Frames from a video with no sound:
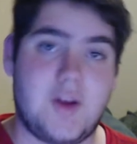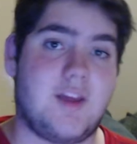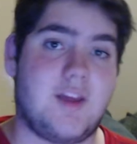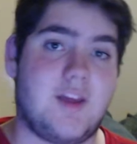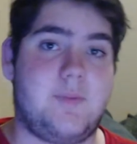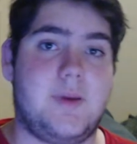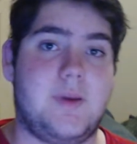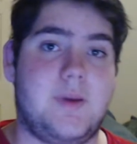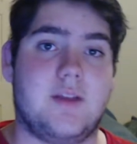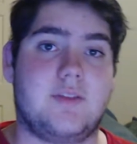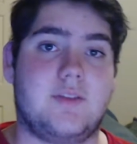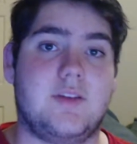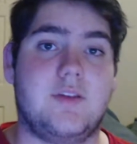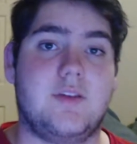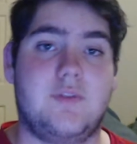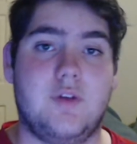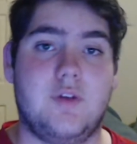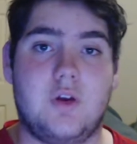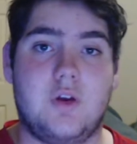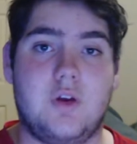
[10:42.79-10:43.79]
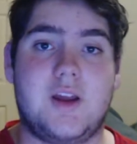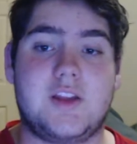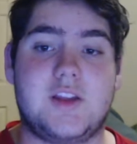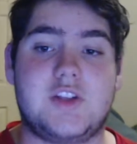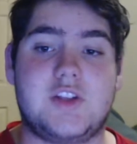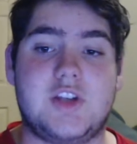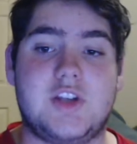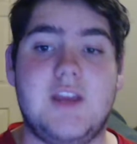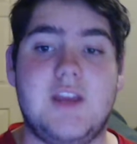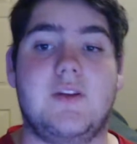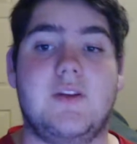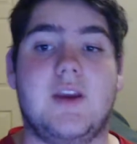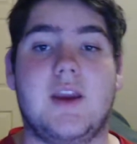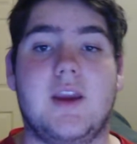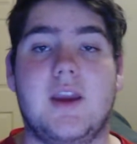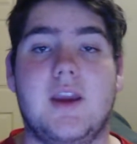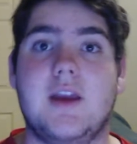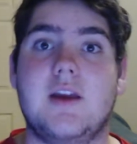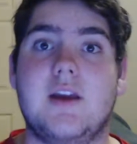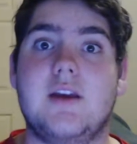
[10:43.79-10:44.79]
to 30 FPS if you're not
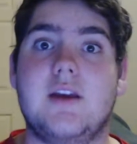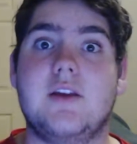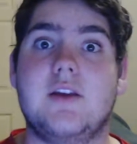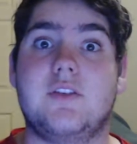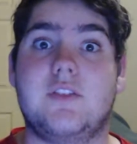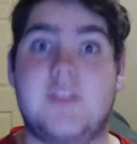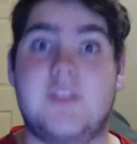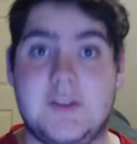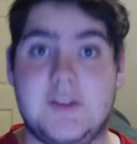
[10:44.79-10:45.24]
achieving